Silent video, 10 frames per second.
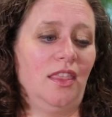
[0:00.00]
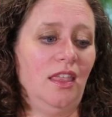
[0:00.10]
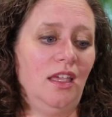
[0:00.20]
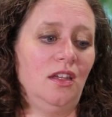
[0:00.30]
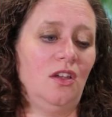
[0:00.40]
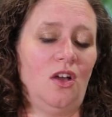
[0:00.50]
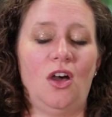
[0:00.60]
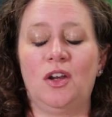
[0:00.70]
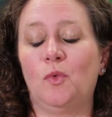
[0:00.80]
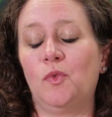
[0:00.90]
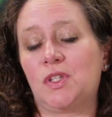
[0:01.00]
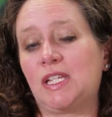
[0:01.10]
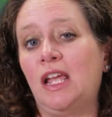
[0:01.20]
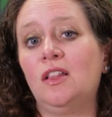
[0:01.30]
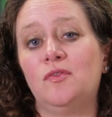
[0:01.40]
Then on a
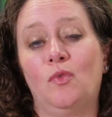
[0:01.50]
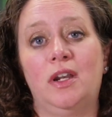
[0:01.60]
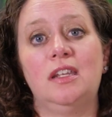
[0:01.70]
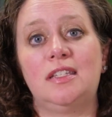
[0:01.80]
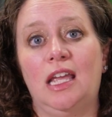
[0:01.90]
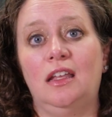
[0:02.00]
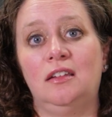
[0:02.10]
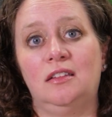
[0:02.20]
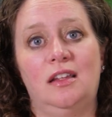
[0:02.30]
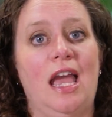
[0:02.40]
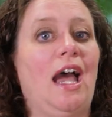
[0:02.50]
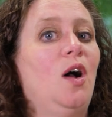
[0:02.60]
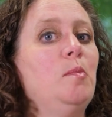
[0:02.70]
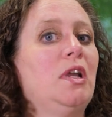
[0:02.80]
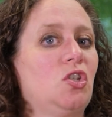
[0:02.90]
scale of 1 to 10,
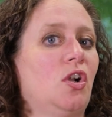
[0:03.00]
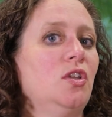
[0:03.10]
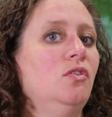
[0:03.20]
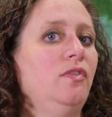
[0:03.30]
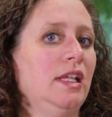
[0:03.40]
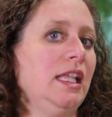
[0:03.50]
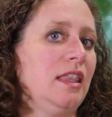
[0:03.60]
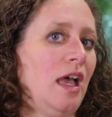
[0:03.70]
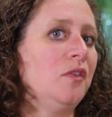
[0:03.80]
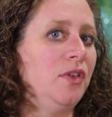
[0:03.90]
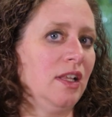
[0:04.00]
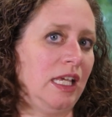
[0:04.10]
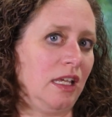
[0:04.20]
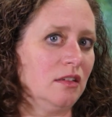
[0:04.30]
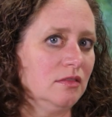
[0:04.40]
how much are you feeling that
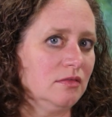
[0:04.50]
feeling?